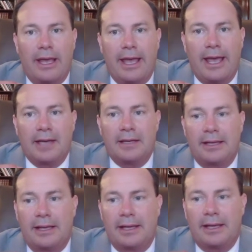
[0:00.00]
And
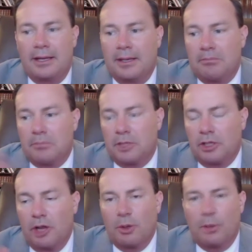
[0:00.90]
in a
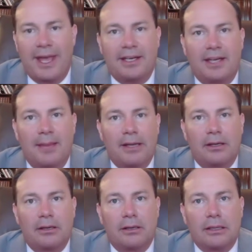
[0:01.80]
global pandemic
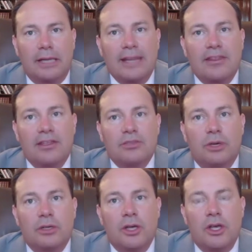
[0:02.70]
like this
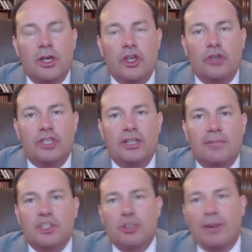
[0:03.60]
one, you see
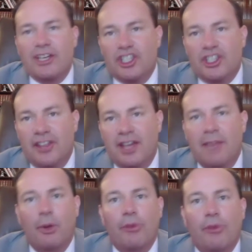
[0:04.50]
them stretched thin
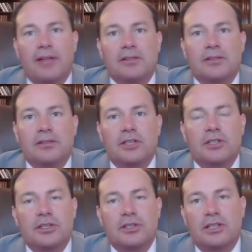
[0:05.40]
at both ends,
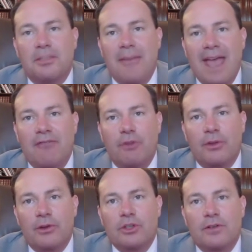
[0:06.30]
just as the demand for
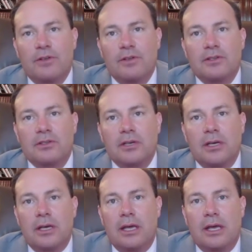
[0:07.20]
their services
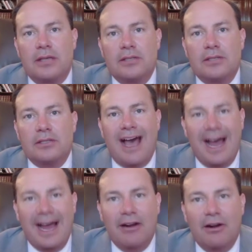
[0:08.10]
is
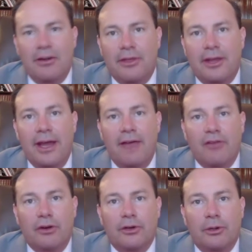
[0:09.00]
higher than
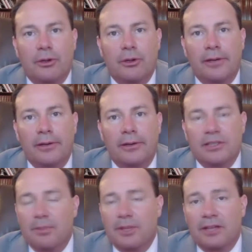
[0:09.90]
ever during
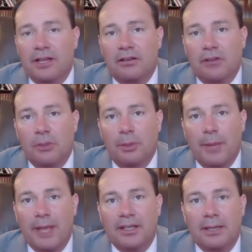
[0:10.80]
something like a global
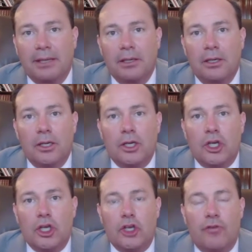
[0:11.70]
pandemic.
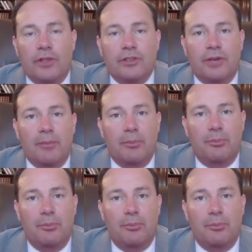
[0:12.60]
You've also got